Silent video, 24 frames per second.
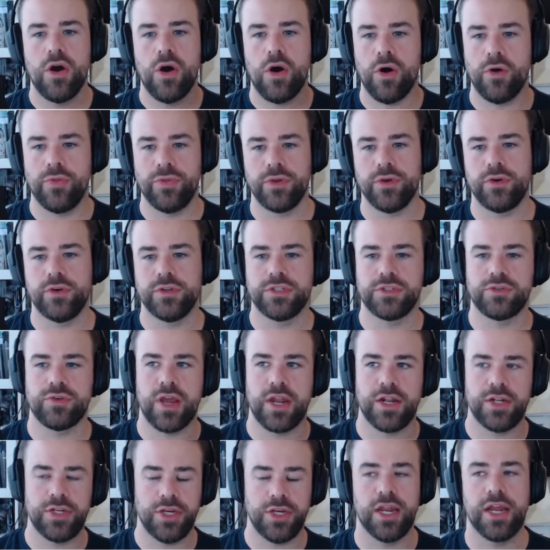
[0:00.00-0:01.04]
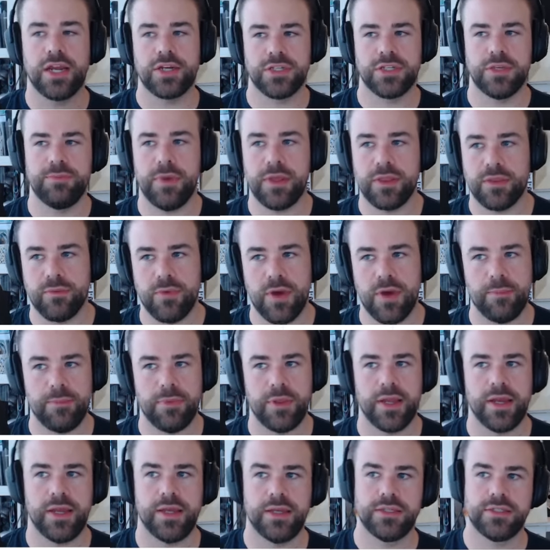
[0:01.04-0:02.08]
on the good strategy and actually pick the right
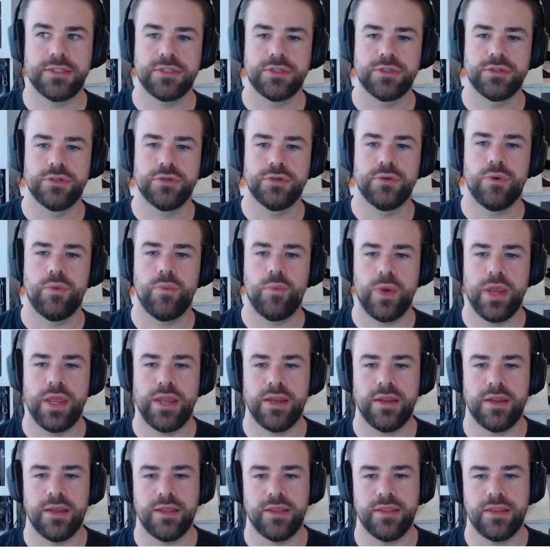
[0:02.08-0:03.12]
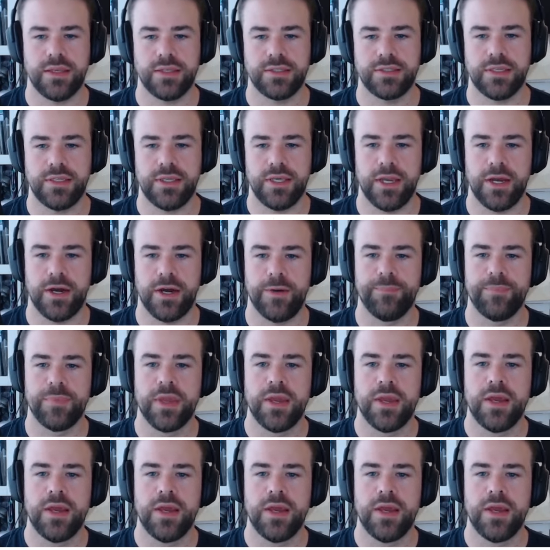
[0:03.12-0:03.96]
players to win this year.